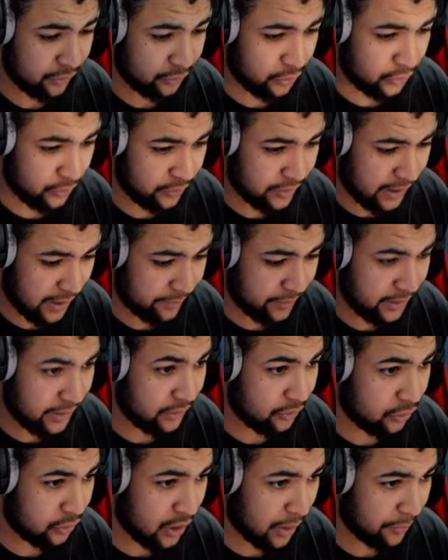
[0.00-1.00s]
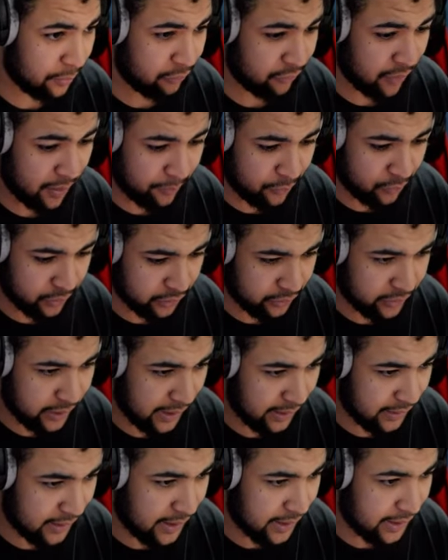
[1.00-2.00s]
too shabby. Double Rumble, you'll
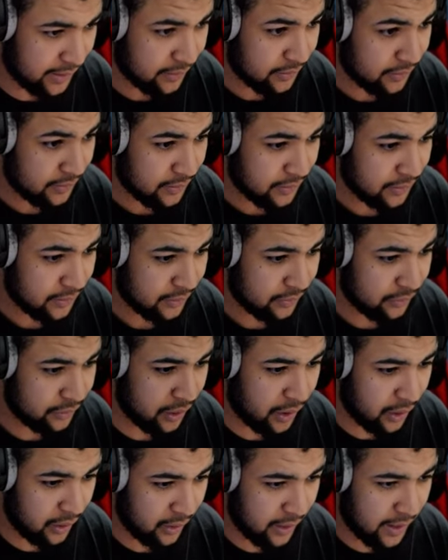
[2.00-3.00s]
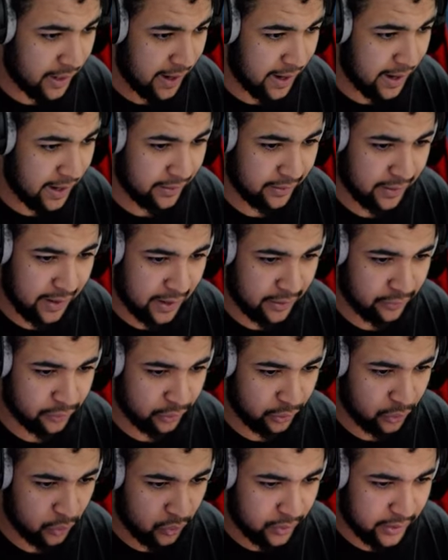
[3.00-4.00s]
take that. Charlotte and Andrew
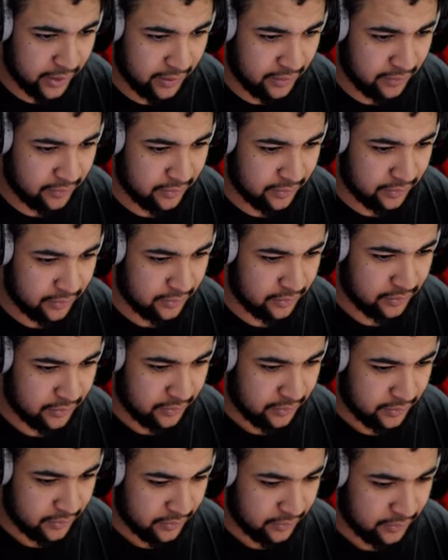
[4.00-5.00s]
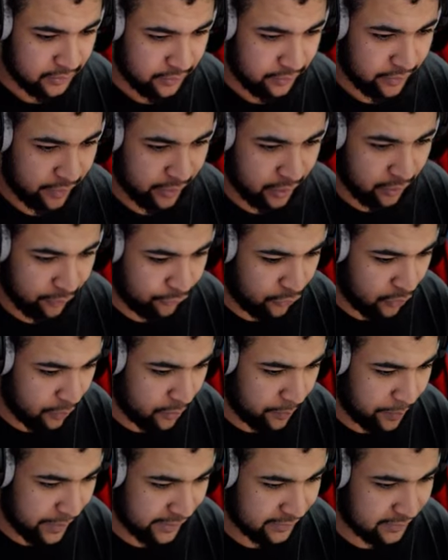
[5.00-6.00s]
Dawkins. Right, we've got four more
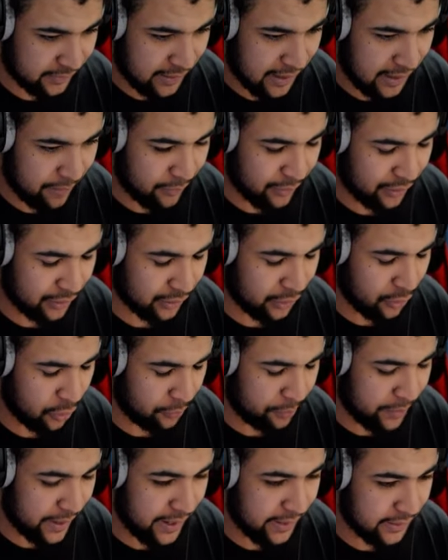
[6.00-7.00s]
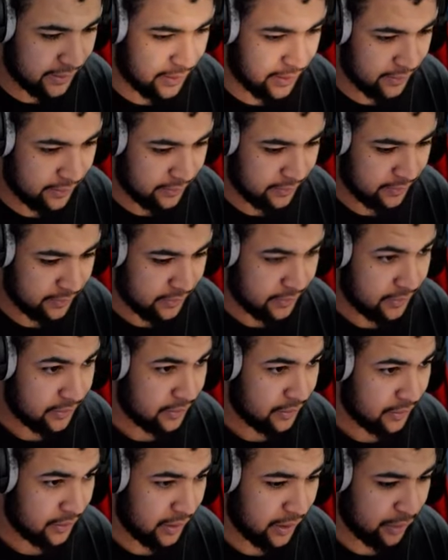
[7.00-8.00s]
packs to claim. Another gold pack.
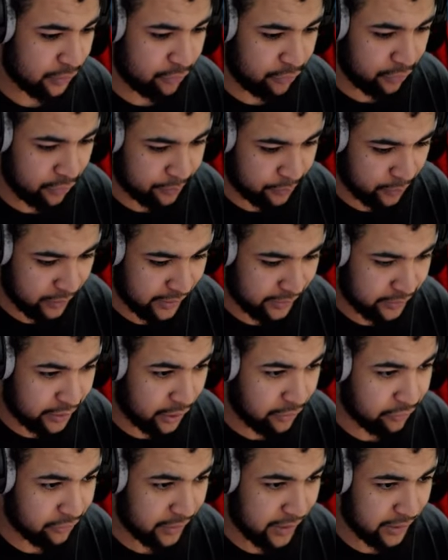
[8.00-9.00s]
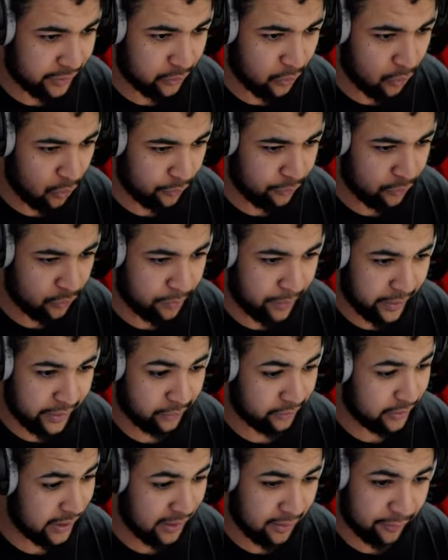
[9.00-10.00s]
A Crucible and a Tundra. That's awful, but you'll
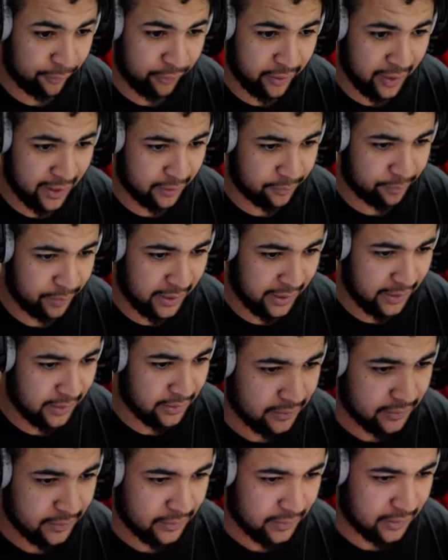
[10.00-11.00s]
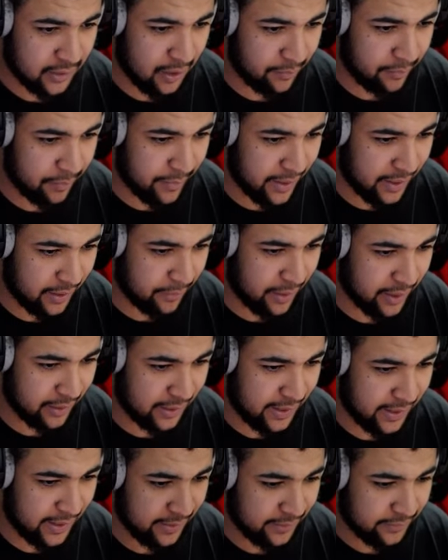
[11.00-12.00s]
take the free X P. Can't be mad about
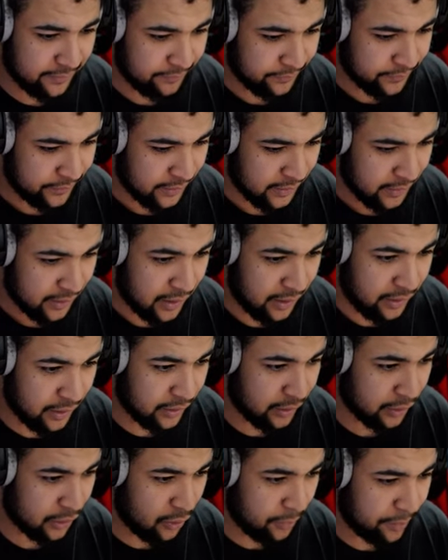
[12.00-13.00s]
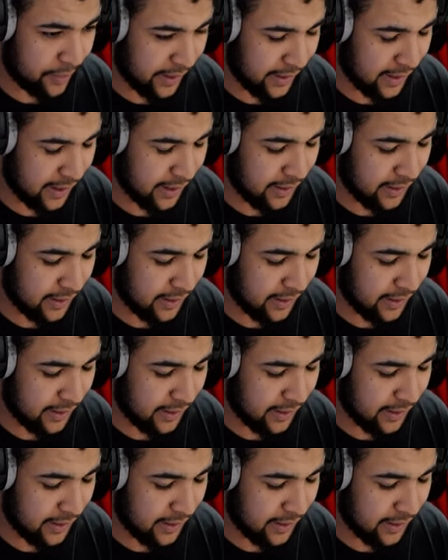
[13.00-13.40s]
that. Another gold pack here.